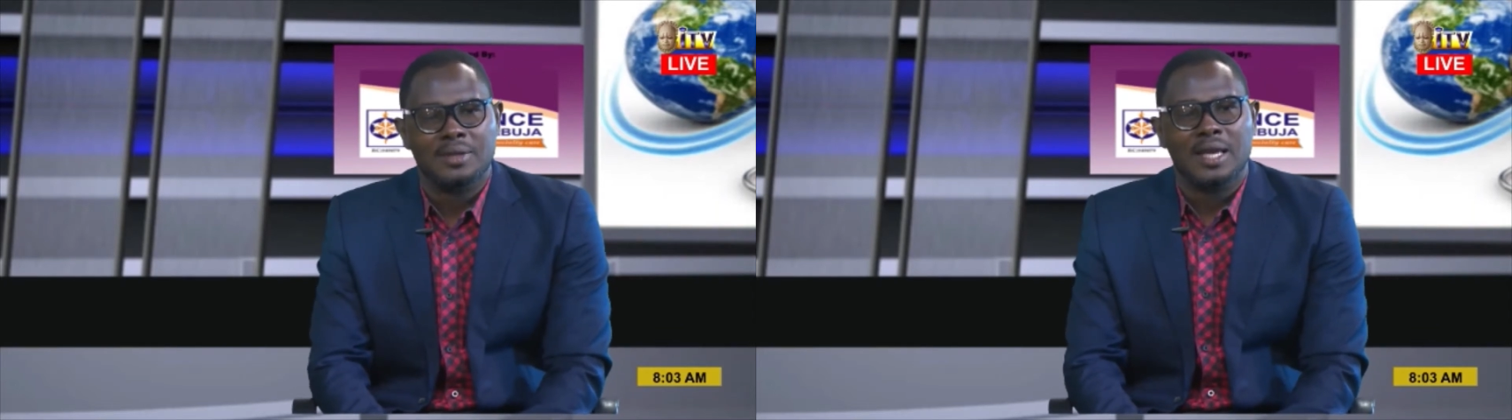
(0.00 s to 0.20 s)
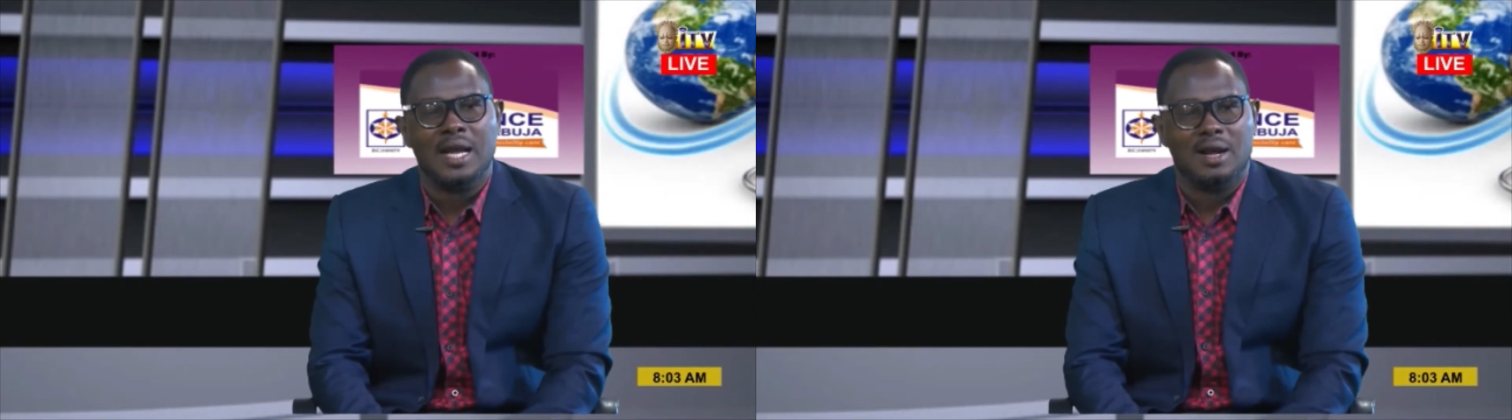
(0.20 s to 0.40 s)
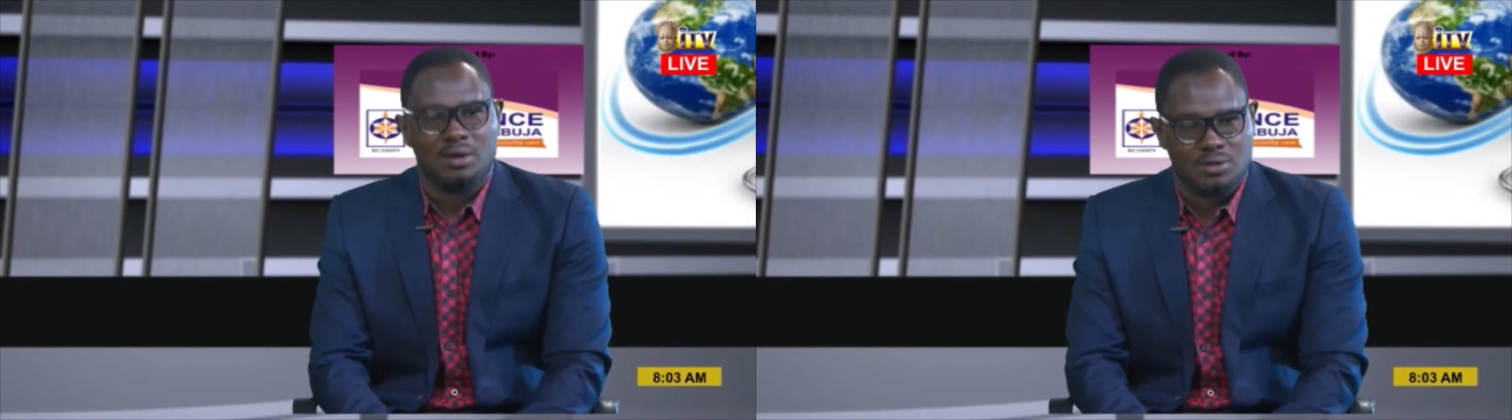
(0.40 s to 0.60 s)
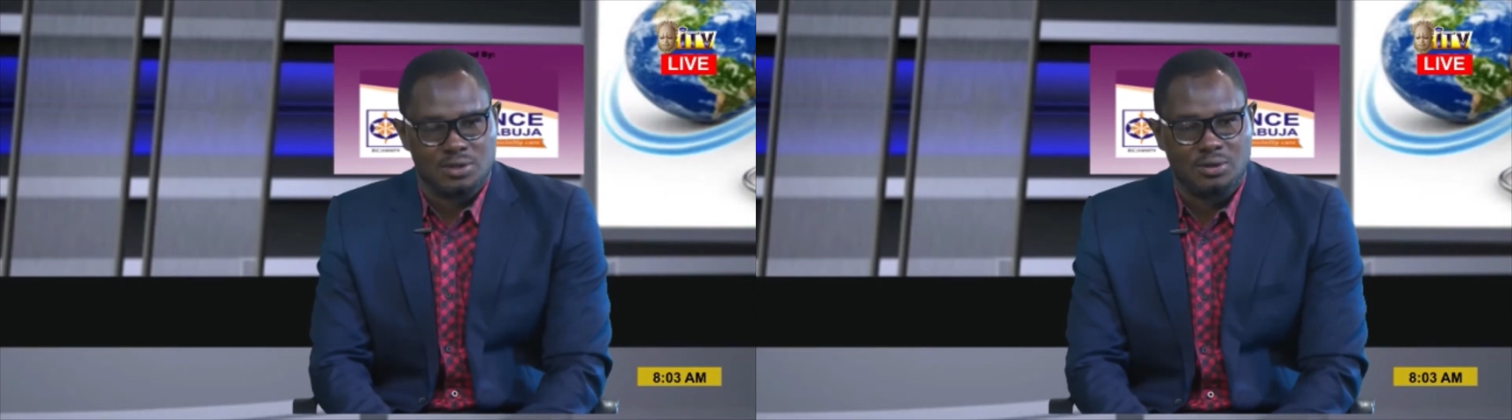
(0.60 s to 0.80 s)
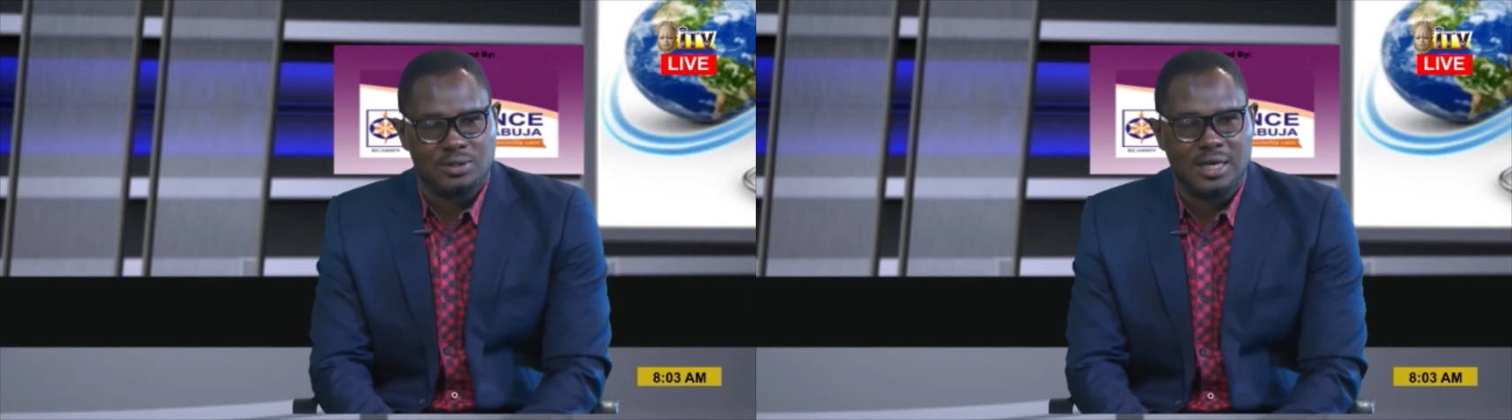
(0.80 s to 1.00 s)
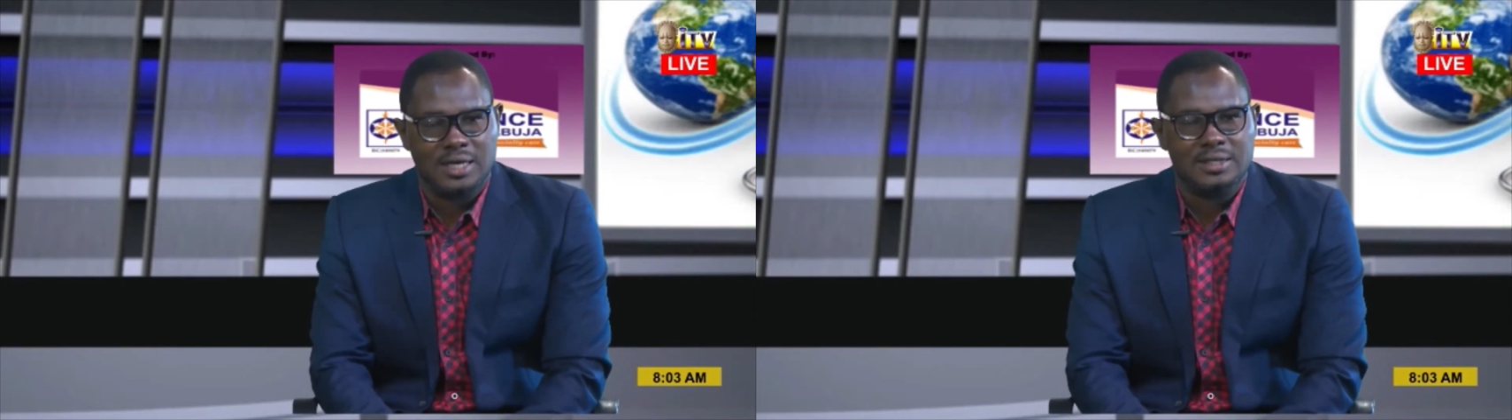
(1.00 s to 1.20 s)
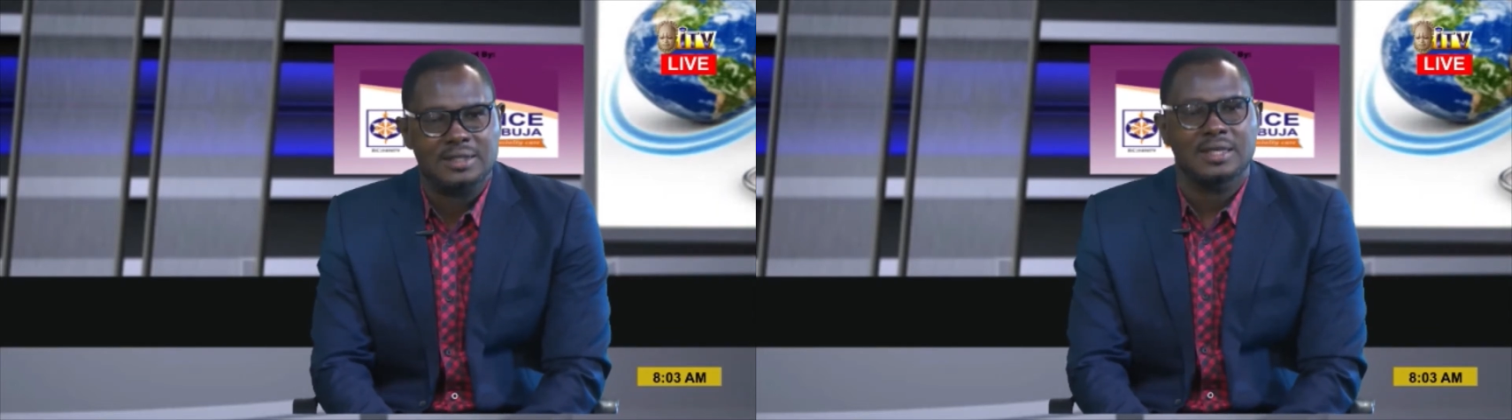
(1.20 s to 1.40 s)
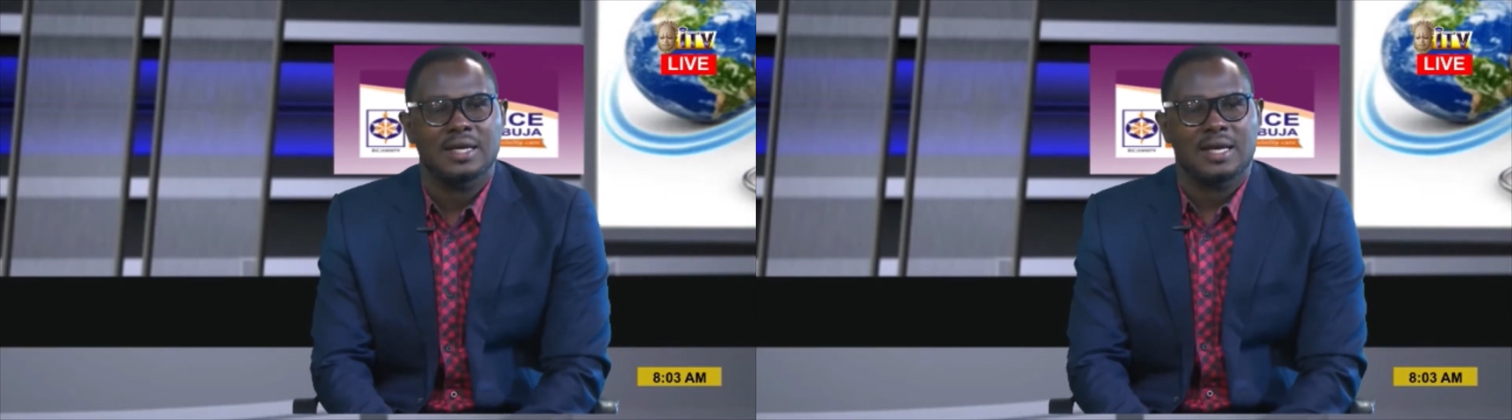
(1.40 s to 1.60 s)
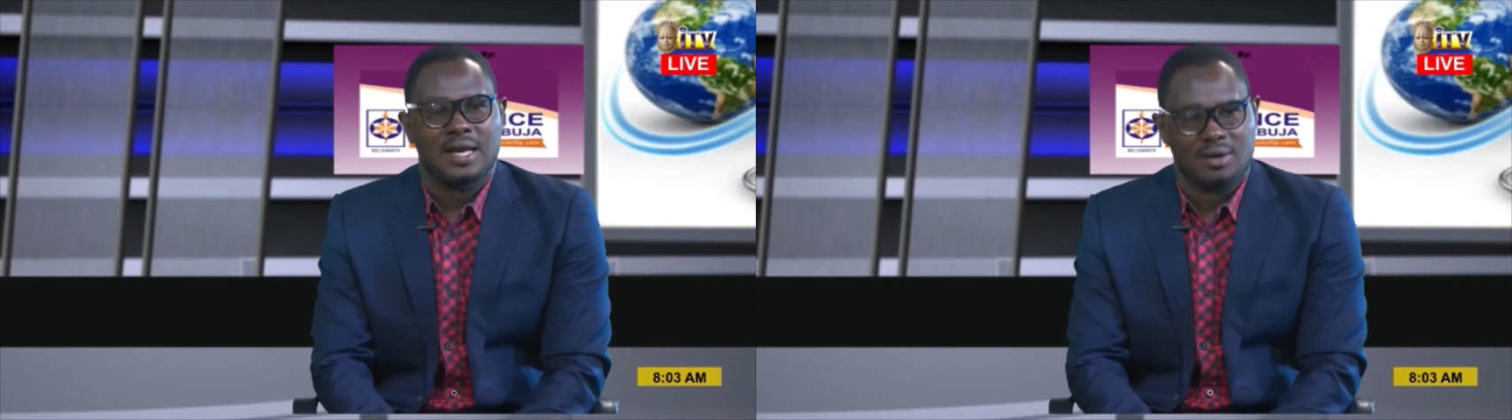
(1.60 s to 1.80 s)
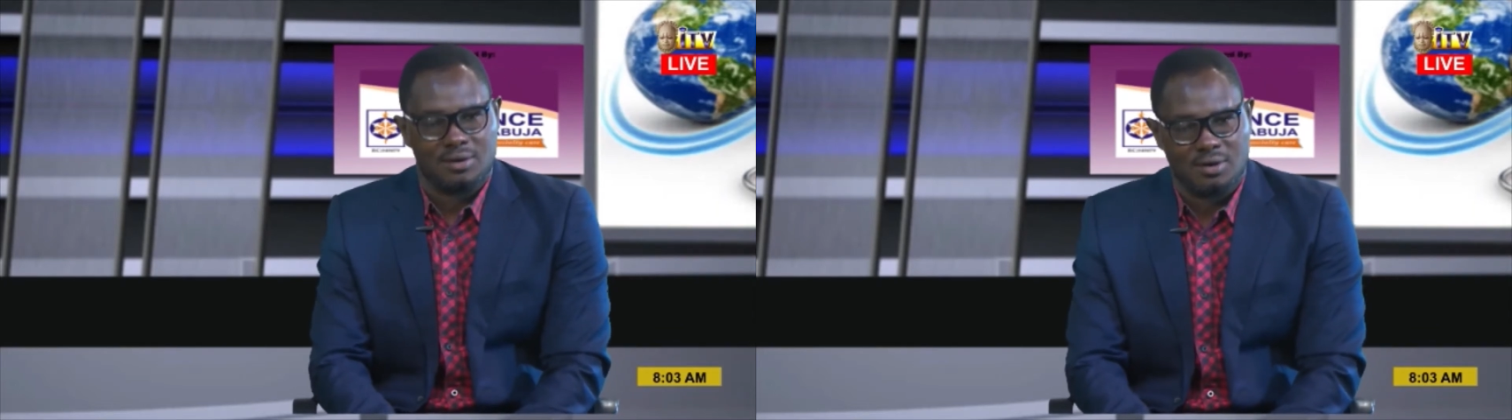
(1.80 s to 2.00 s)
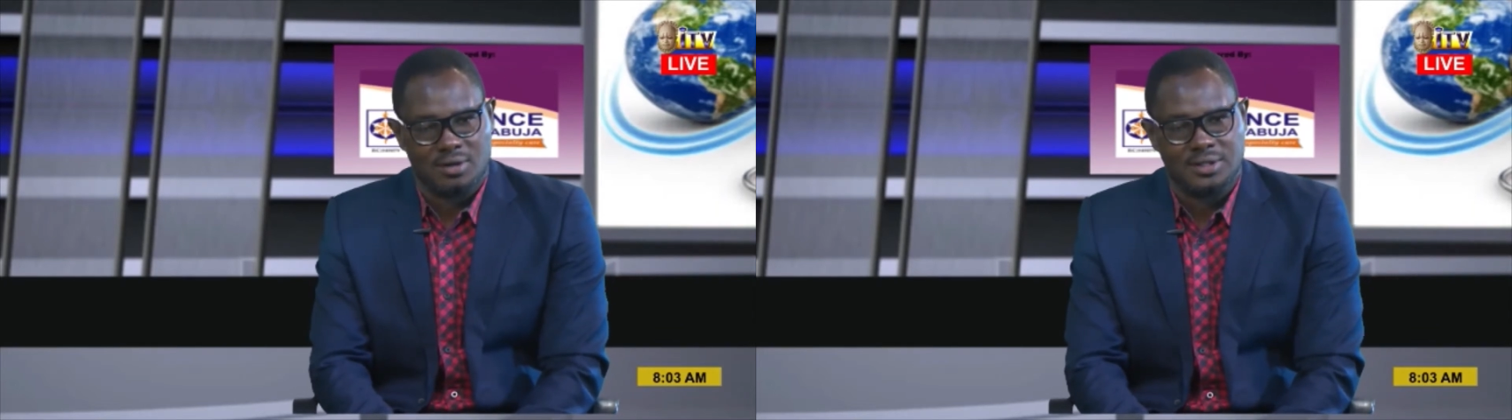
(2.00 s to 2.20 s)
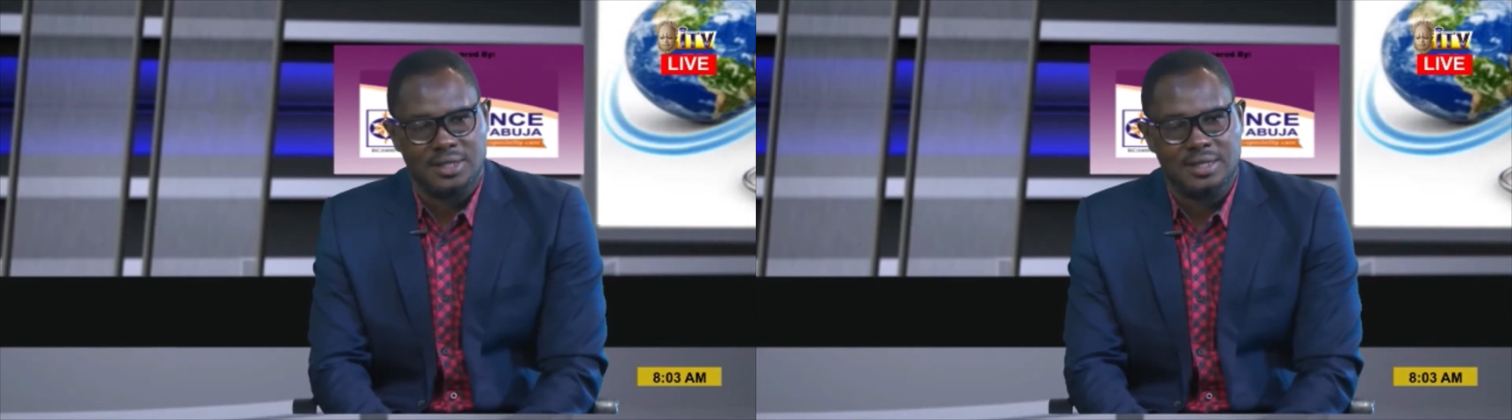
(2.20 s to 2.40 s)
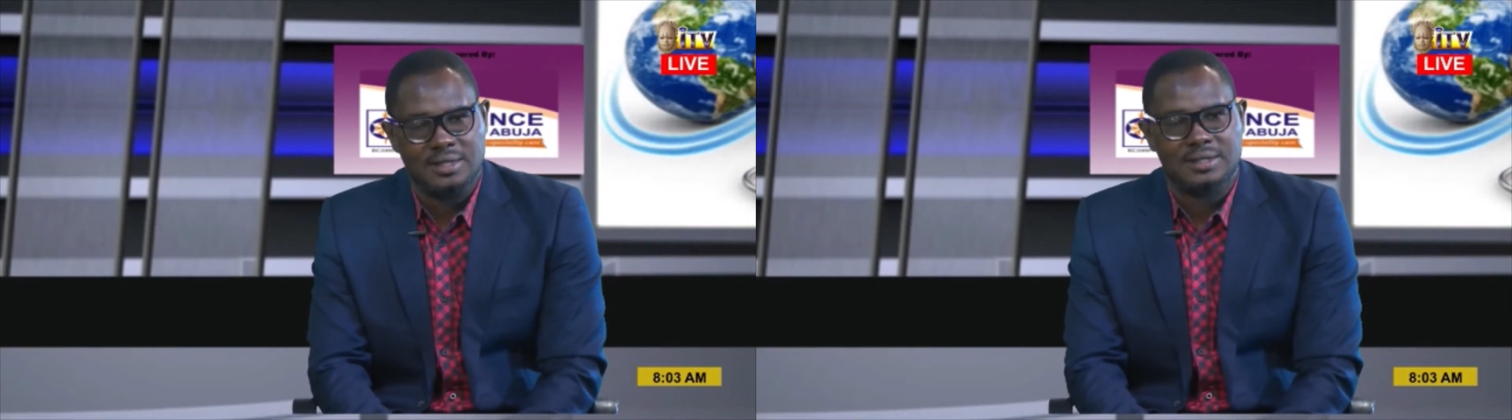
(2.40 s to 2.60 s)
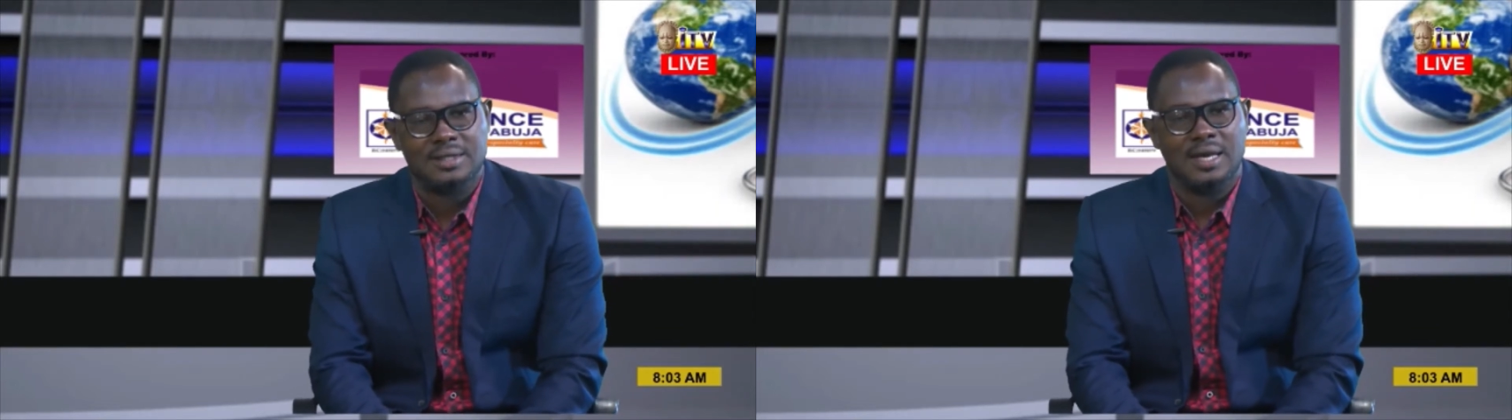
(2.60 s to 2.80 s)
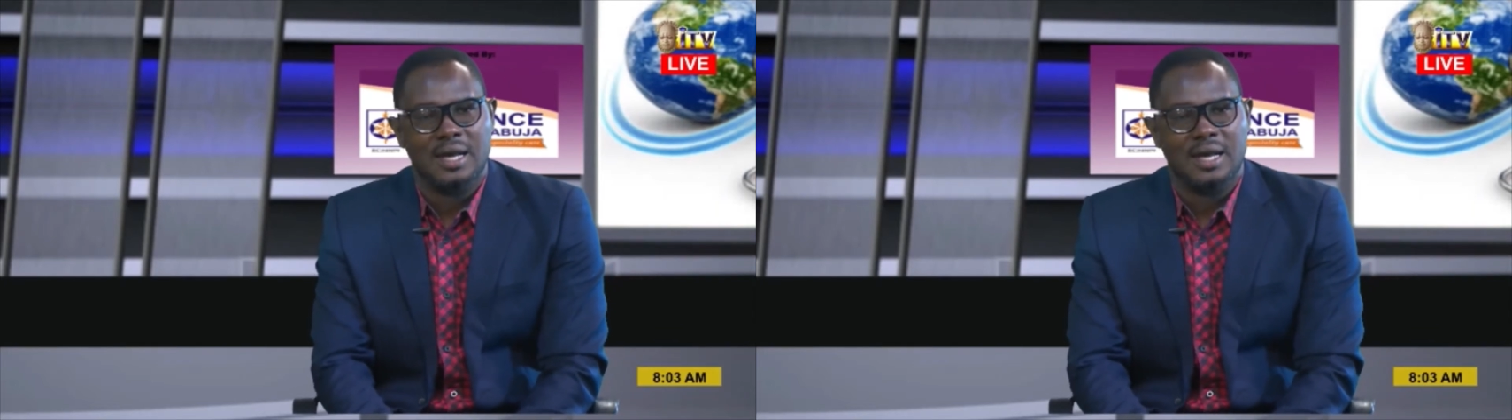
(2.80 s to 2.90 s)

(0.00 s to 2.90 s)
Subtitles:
a consultant, gynecologist,